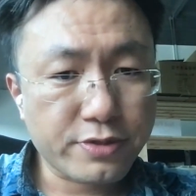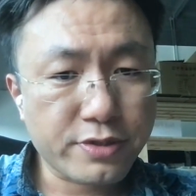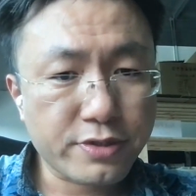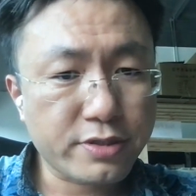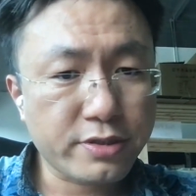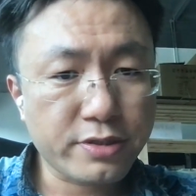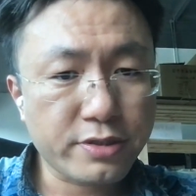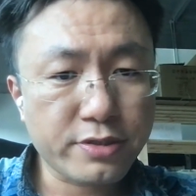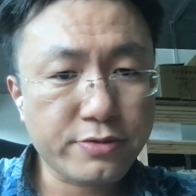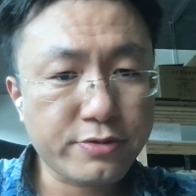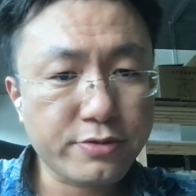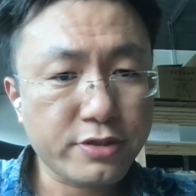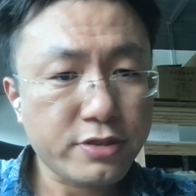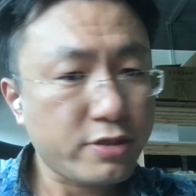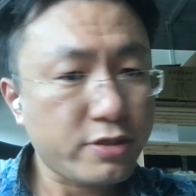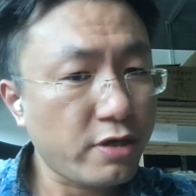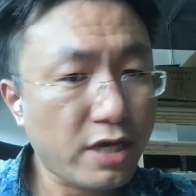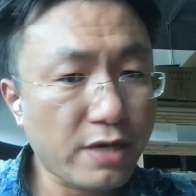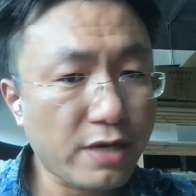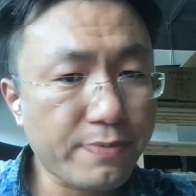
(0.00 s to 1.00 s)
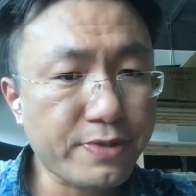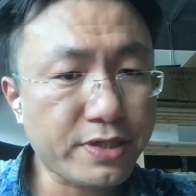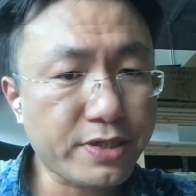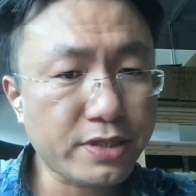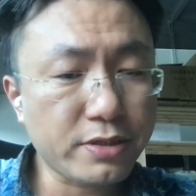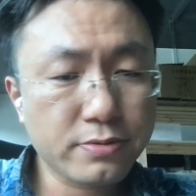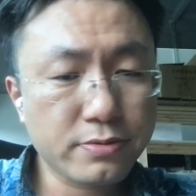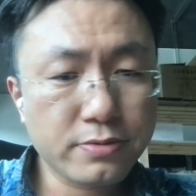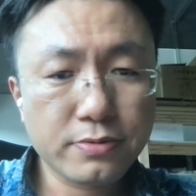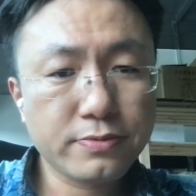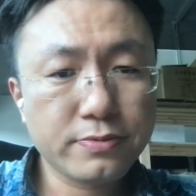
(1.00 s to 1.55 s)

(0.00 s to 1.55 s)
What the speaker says: In each of the countries, it's not